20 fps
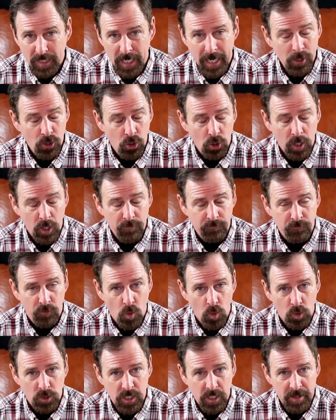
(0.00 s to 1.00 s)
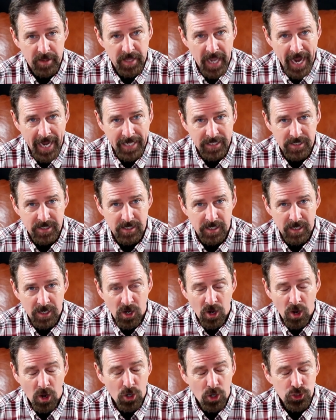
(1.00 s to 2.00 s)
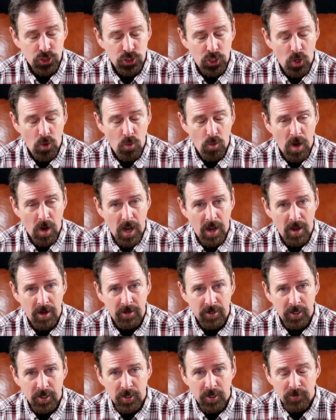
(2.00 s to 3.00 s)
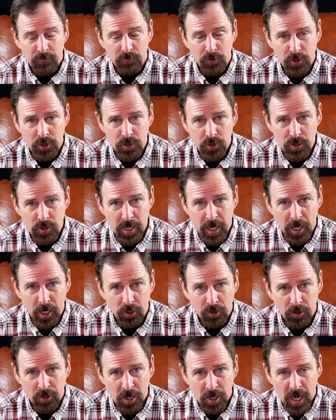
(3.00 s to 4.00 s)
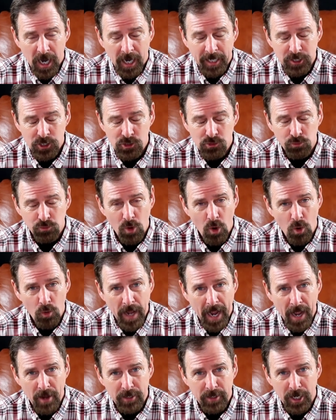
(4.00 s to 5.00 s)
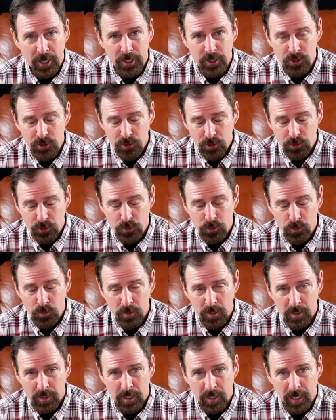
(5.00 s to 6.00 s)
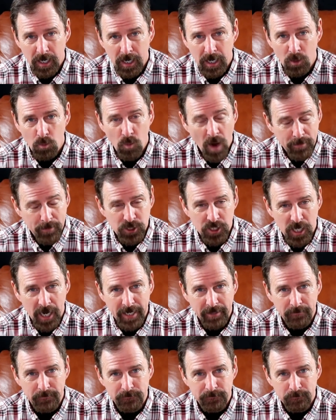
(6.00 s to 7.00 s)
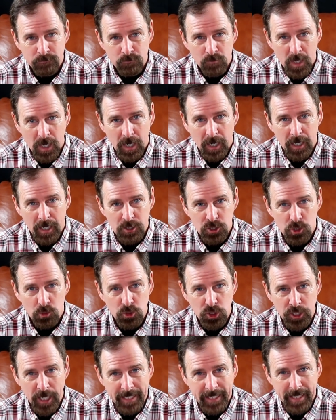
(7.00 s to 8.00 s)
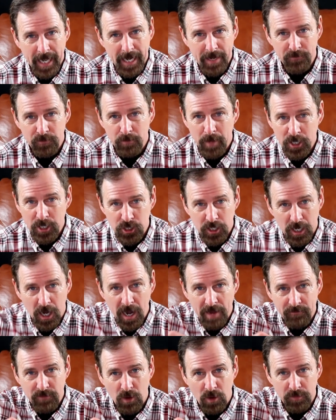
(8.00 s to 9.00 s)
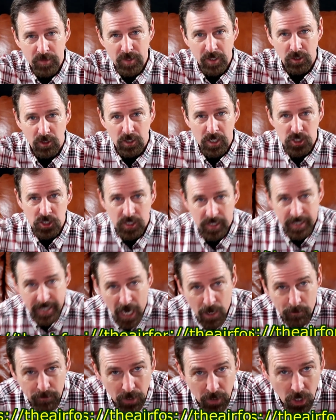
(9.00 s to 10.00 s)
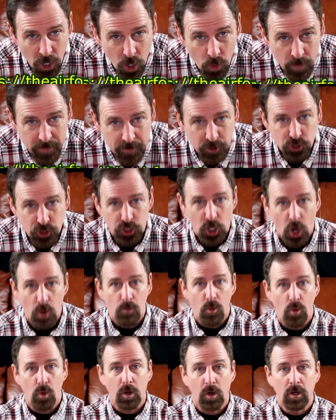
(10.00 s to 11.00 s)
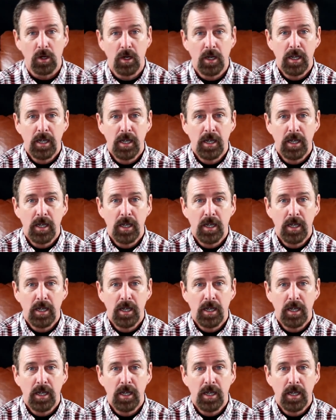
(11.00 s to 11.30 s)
and looking forward to that. Also, for the new year, I just rolled out a new website, so check that information. I'll have everything listed down below in the show more.